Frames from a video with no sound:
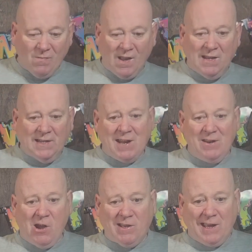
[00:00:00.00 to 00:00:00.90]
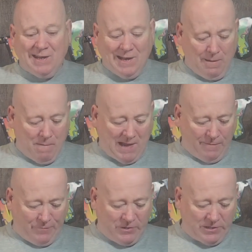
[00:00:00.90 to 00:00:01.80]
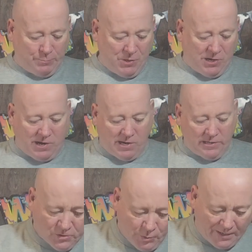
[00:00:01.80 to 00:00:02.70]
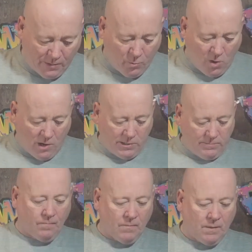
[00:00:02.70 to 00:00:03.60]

And it's not getting any better for us because 21